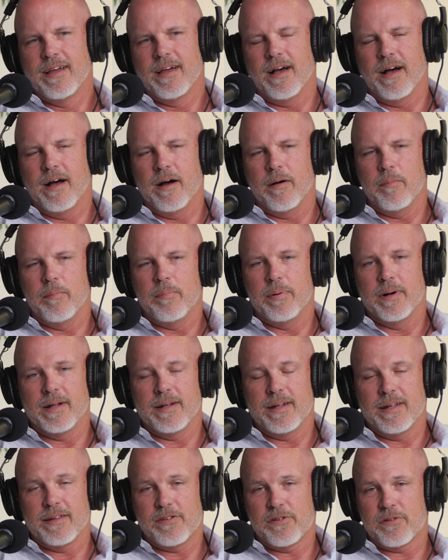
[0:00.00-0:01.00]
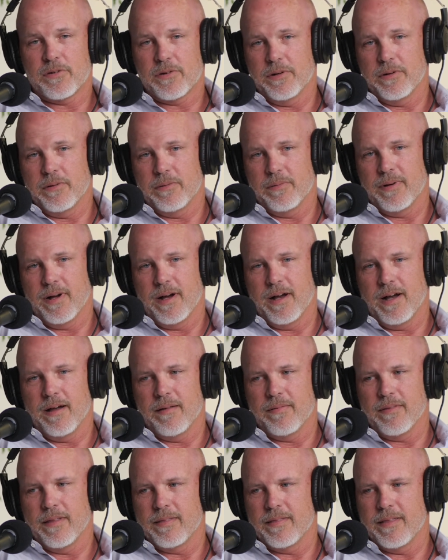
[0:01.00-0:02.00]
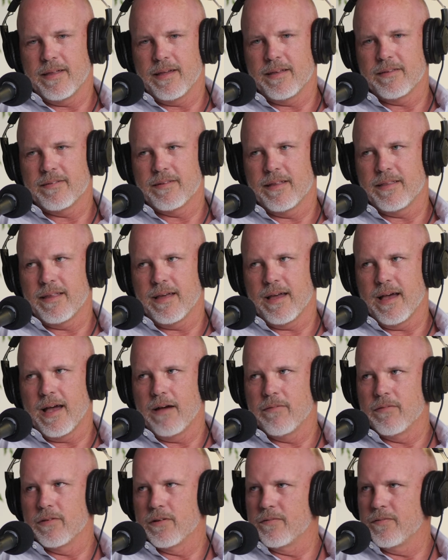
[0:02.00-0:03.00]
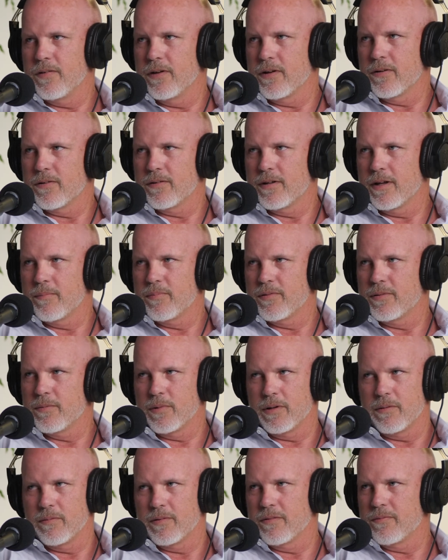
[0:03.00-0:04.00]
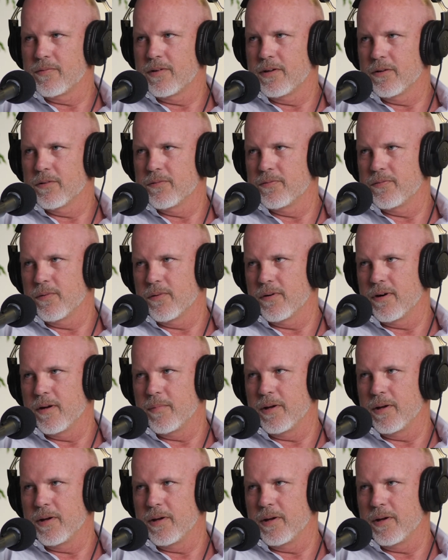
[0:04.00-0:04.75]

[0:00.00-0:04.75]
But it's true. The things that they have at their fingertips, we would have killed for. I